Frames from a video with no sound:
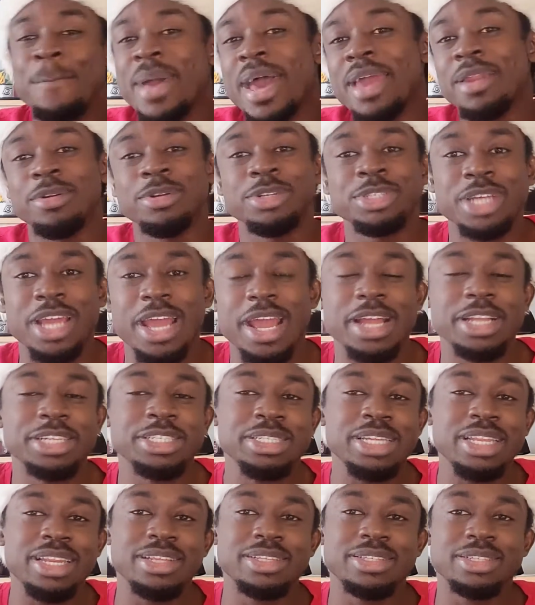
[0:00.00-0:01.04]
better
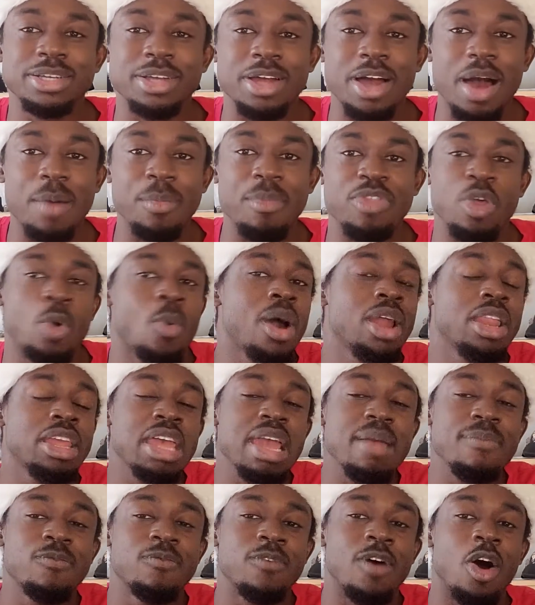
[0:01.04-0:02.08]
change needed to come. If they want to
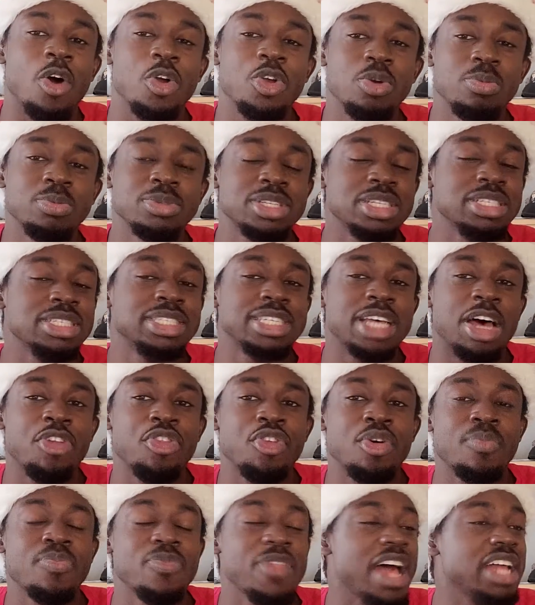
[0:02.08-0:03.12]
keep volumes and sell
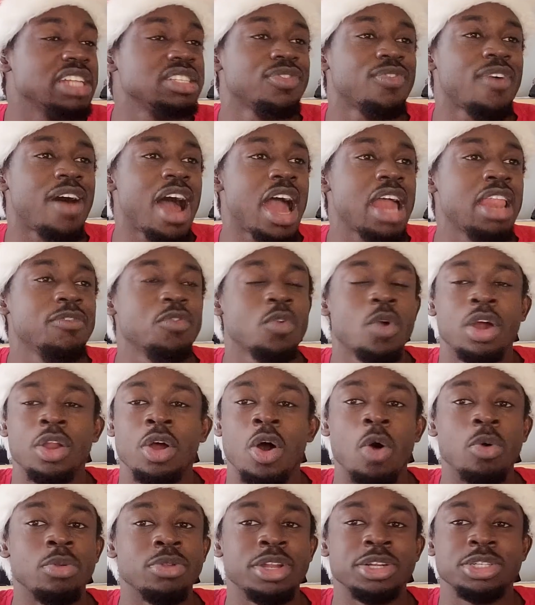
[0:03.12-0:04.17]
them, that's fine if you want
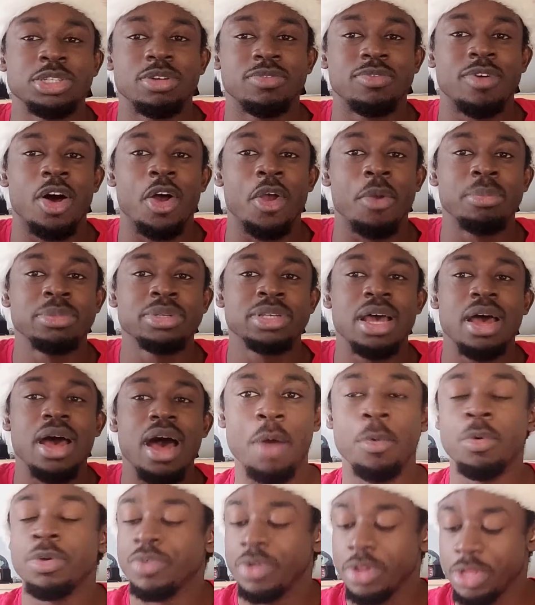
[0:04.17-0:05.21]
to own digital volumes. And
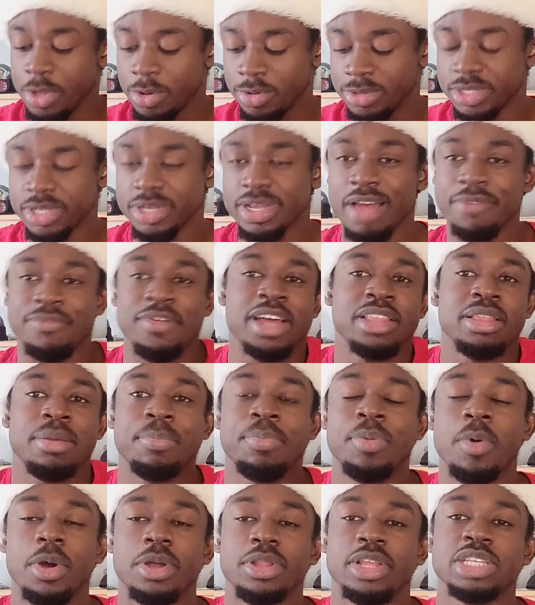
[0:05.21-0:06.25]
I wouldn't really use it, I find them
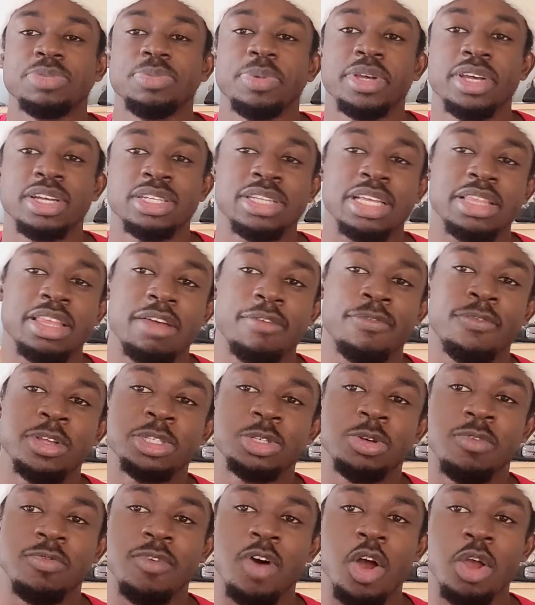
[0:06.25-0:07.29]
pointless because I think
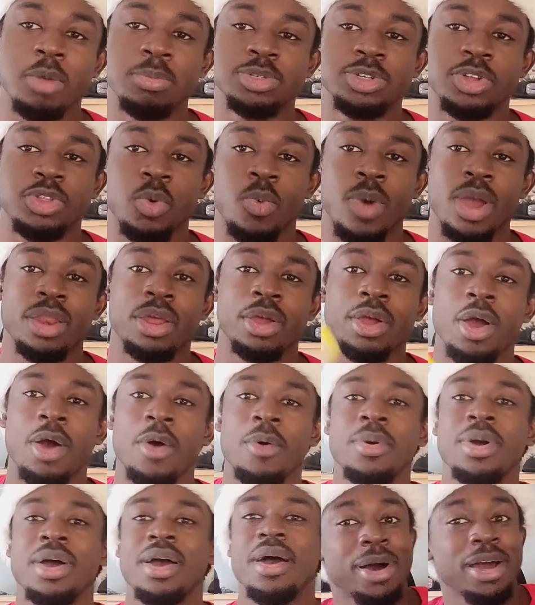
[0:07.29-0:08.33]
physical volumes are the way to
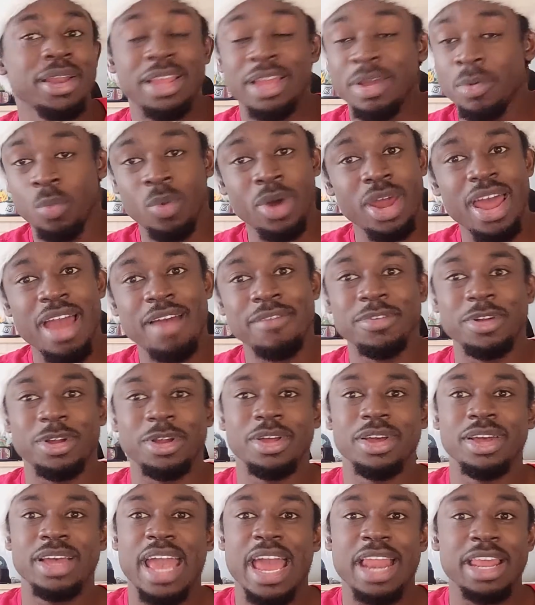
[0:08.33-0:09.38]
go, but whatever.